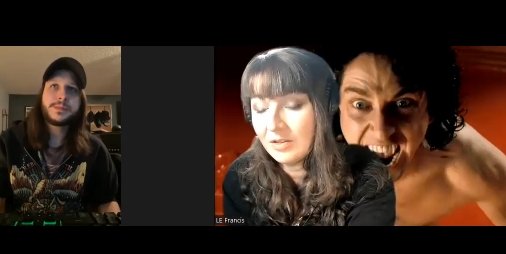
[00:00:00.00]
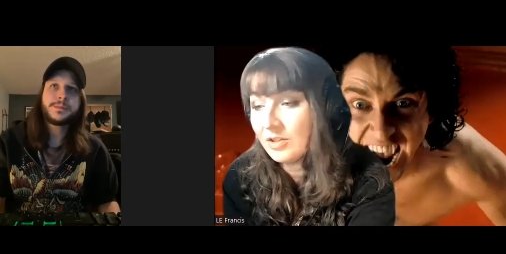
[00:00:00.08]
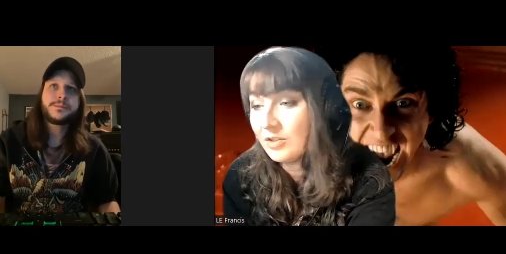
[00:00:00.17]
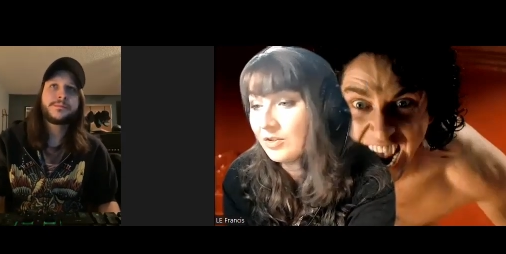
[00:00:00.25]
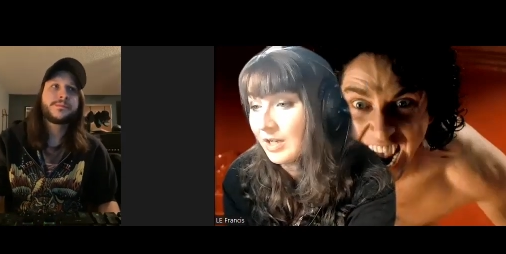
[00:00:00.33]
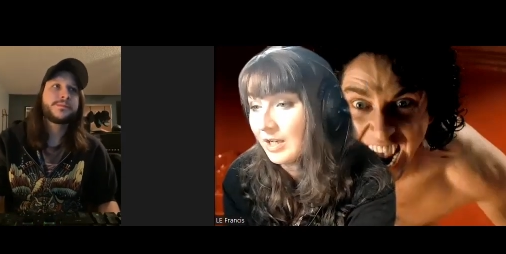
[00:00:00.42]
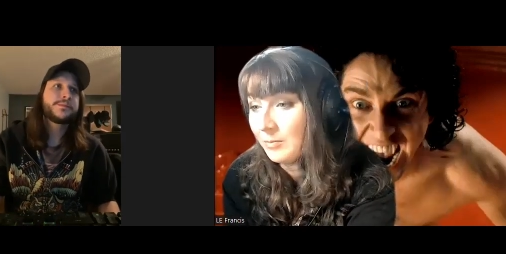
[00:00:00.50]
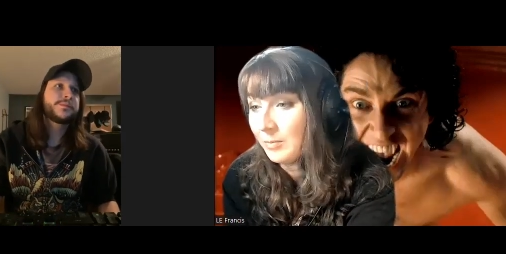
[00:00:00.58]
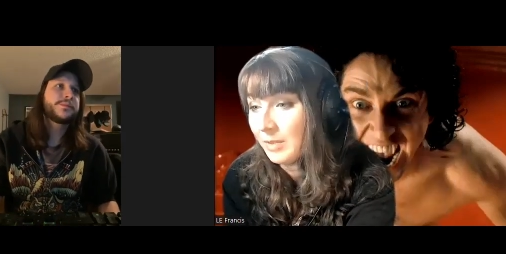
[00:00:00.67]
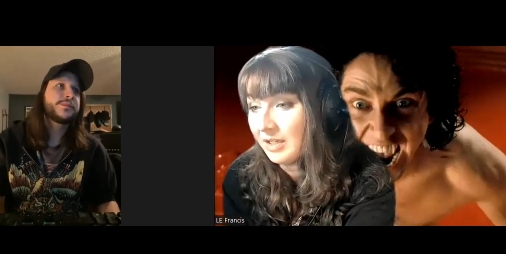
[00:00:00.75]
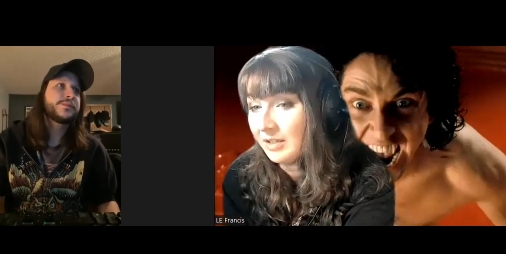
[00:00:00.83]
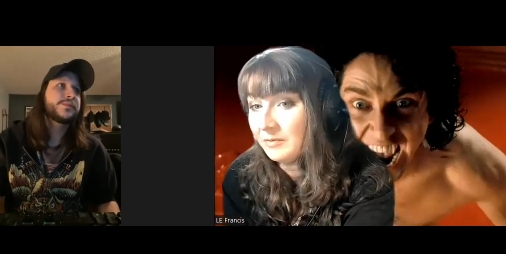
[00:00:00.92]
Speaker 1: Gingerdead
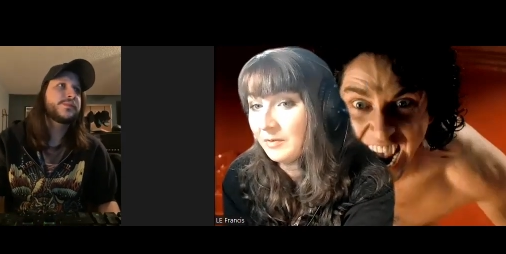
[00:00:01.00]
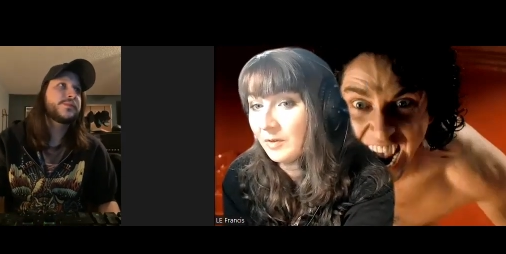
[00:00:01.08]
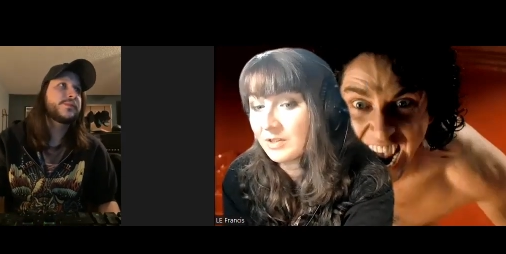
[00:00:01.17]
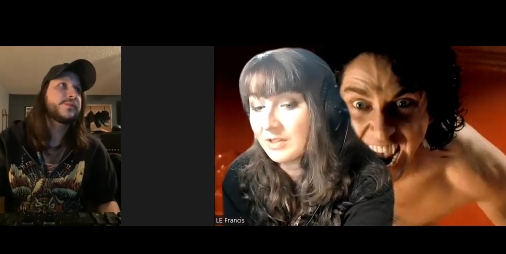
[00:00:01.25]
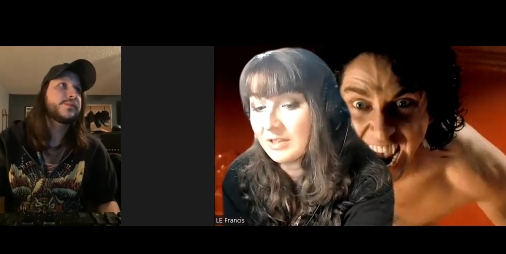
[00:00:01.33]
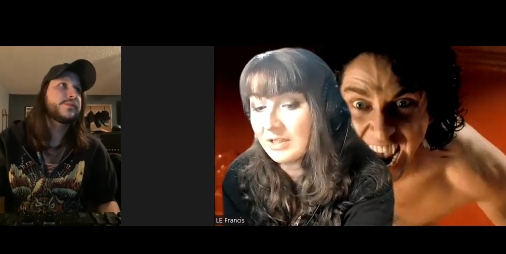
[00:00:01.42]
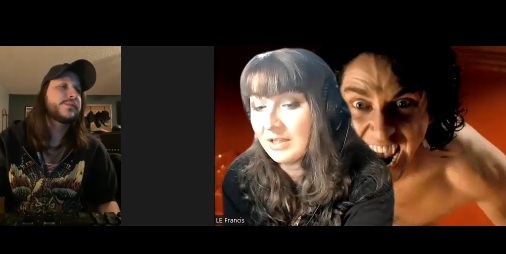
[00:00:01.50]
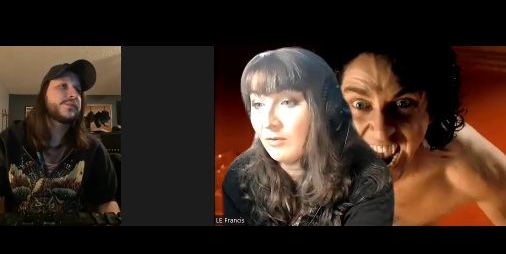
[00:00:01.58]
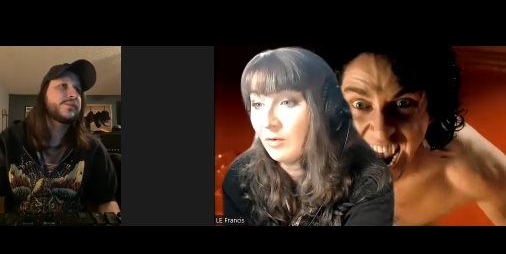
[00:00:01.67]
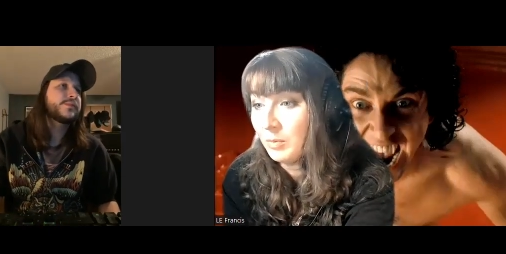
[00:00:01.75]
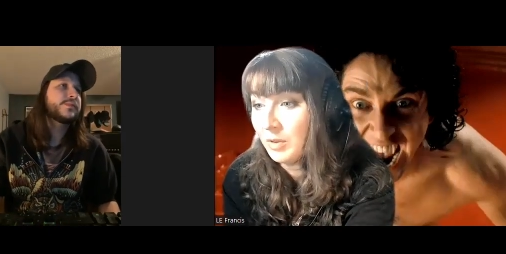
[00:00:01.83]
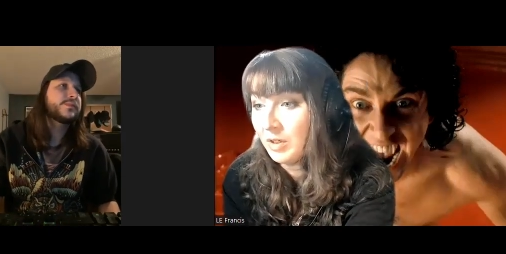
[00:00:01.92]
Man versus
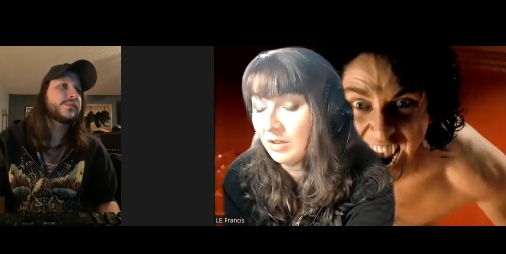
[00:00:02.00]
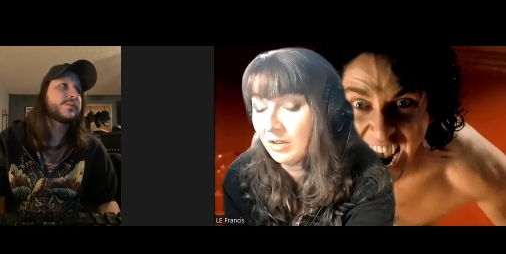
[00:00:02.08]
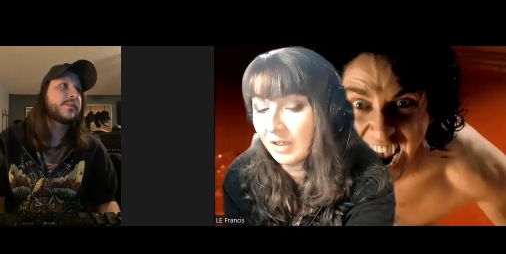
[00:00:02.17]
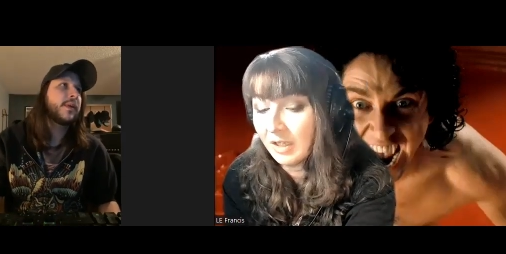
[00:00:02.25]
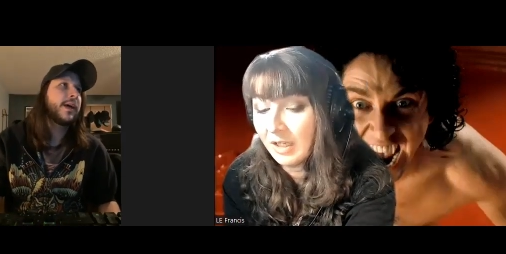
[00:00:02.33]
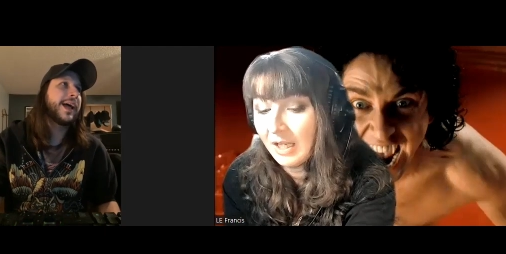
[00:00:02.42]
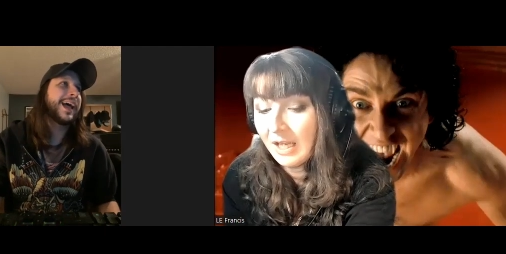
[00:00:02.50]
Evil Bong.